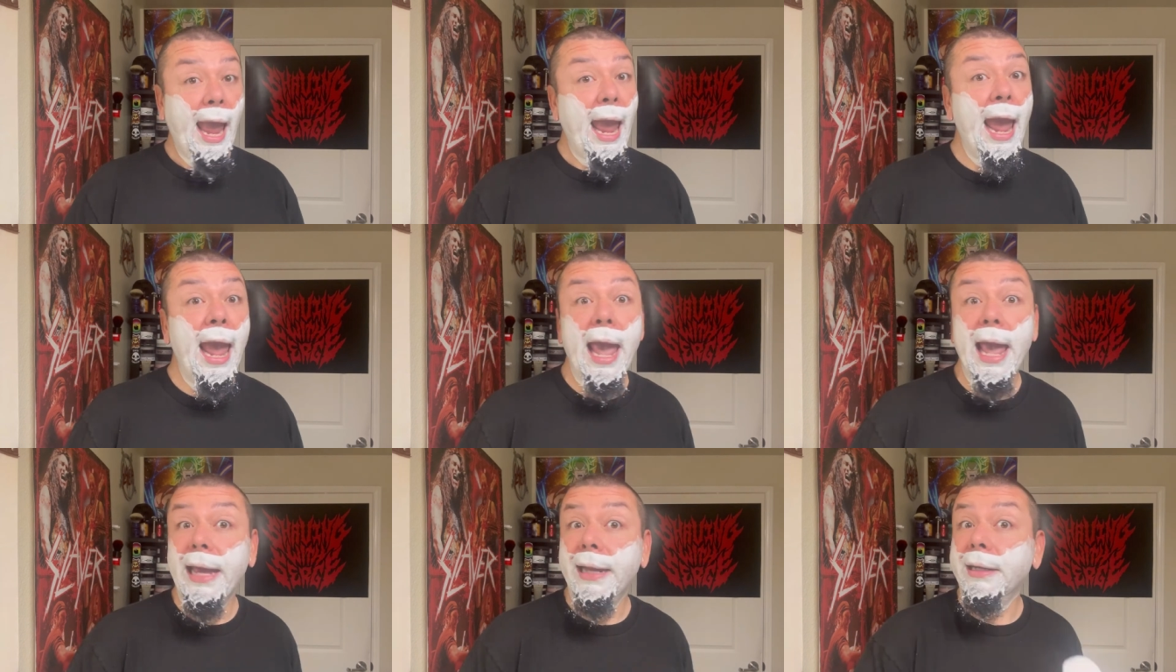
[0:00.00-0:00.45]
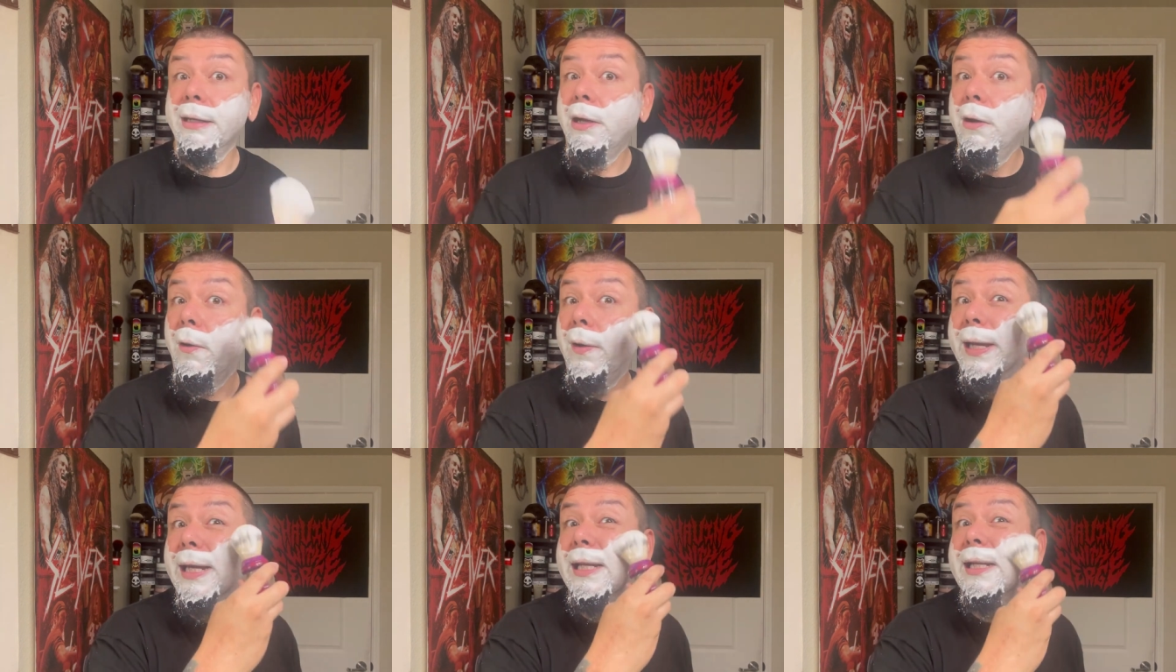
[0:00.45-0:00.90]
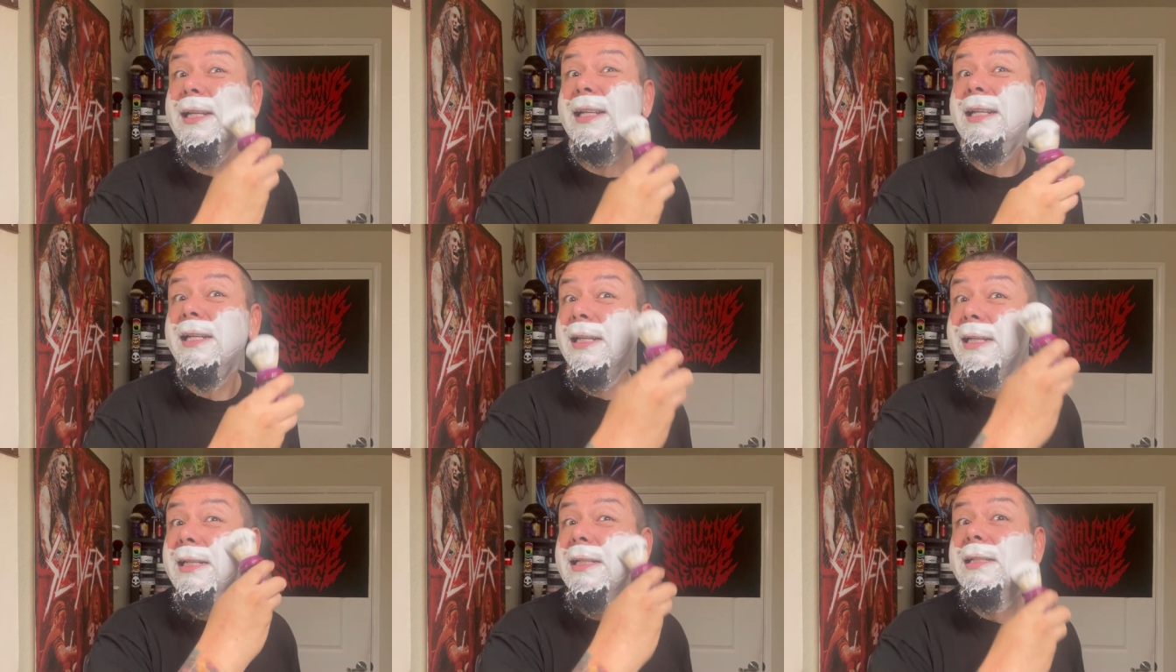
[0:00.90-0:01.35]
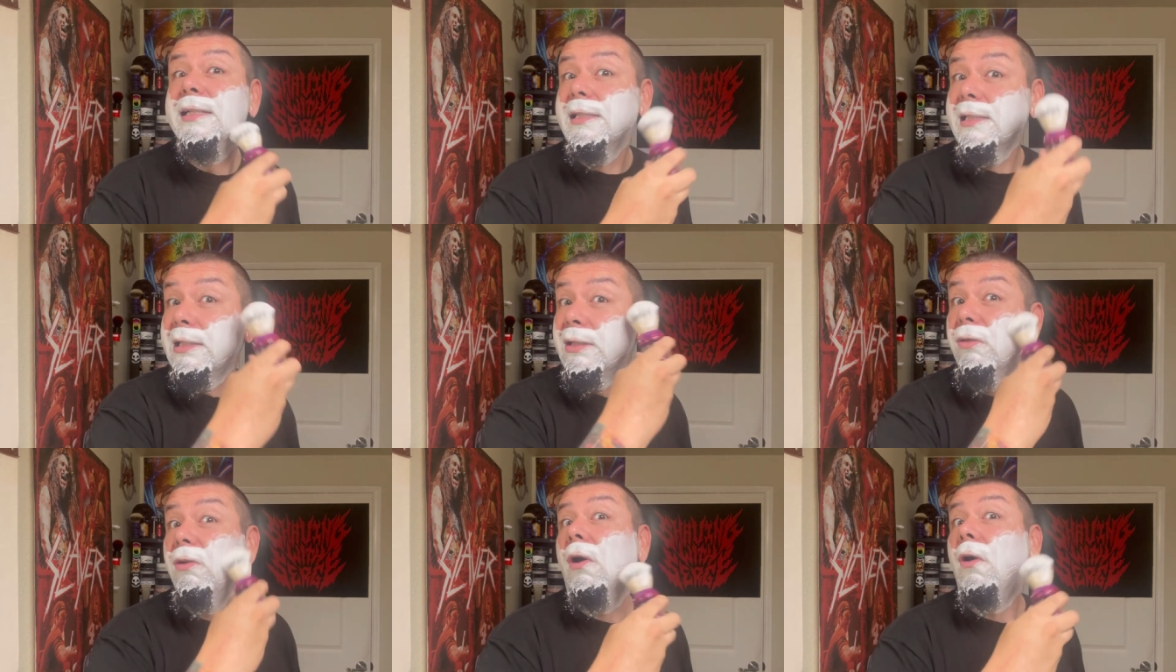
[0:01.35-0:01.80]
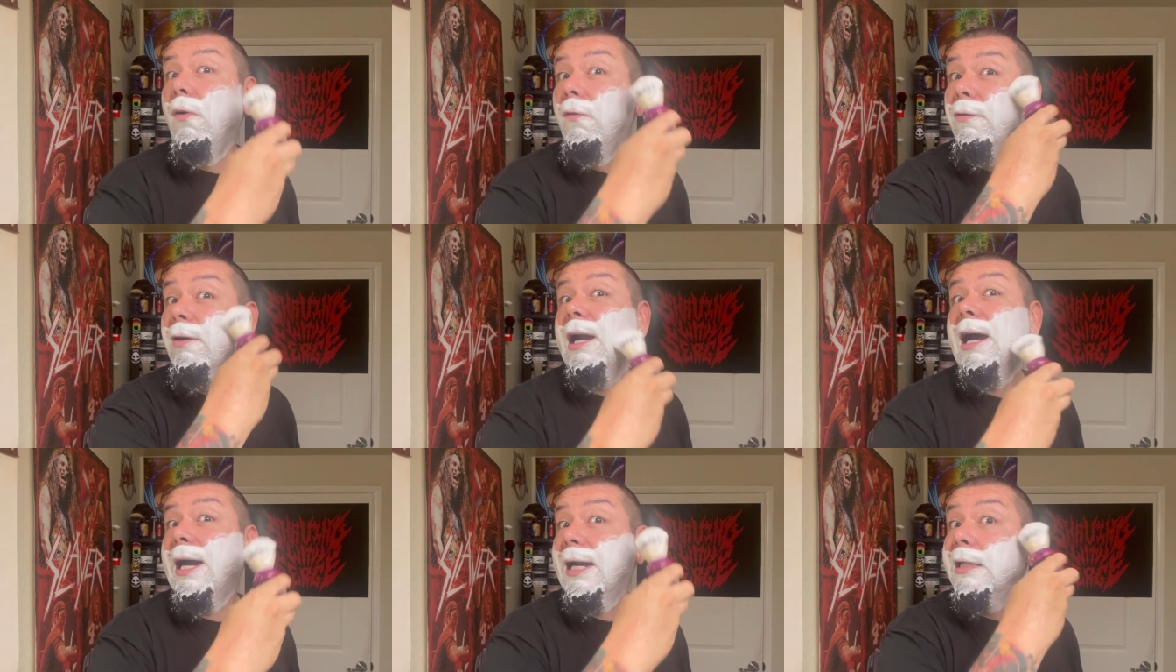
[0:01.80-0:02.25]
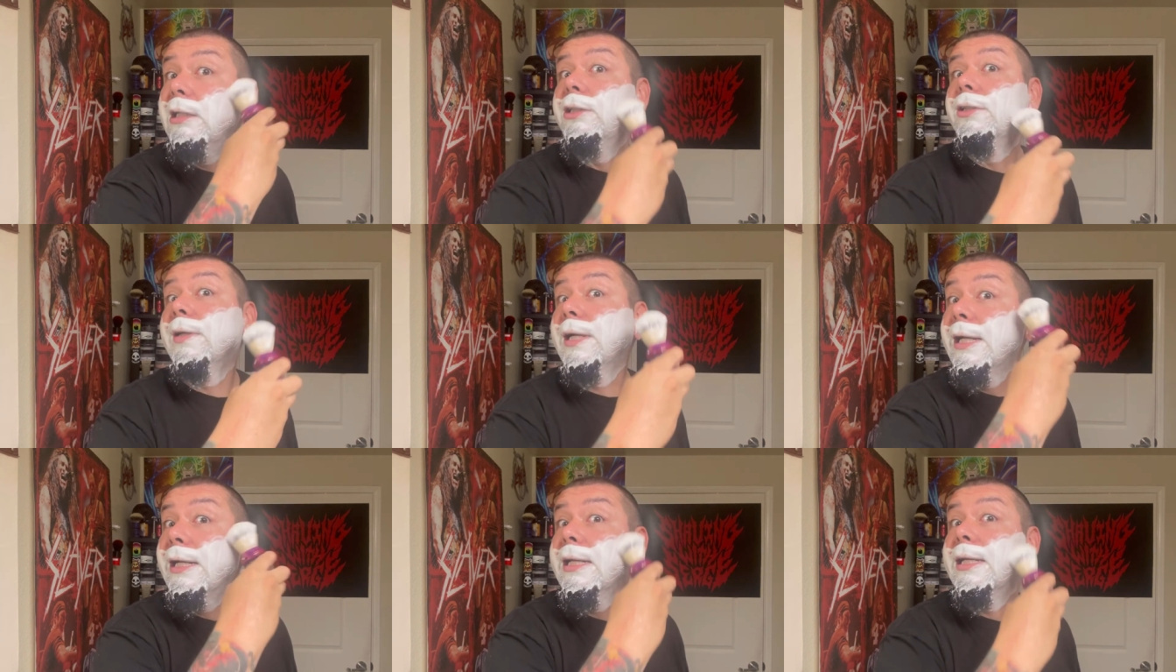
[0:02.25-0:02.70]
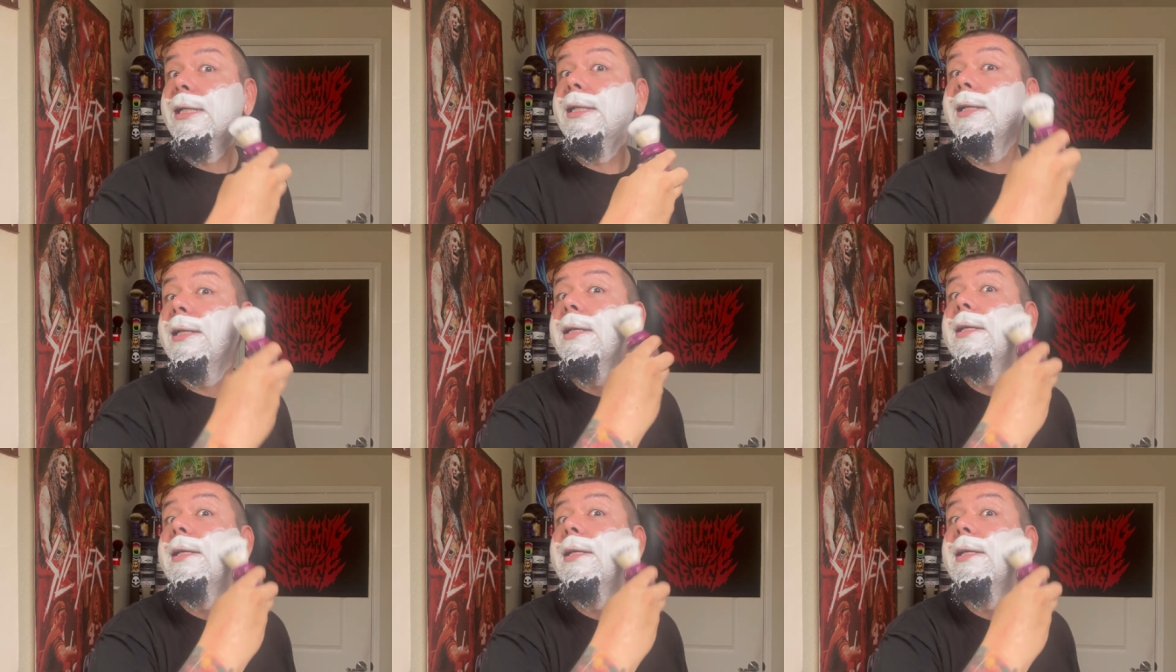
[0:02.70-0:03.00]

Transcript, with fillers: and going to overhydrated